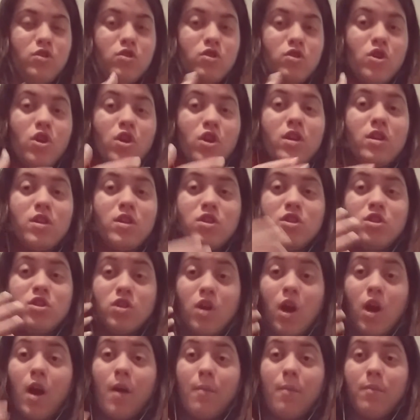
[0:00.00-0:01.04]
couldn't
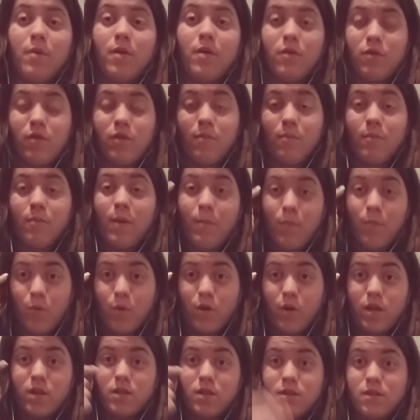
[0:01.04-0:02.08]
stop the
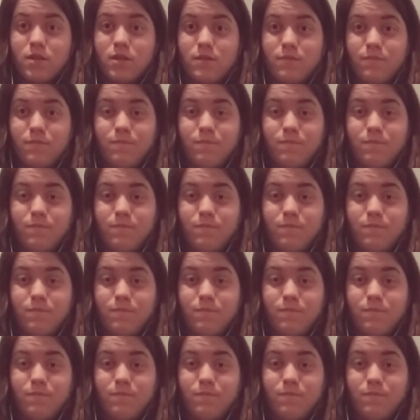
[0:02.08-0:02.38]
memories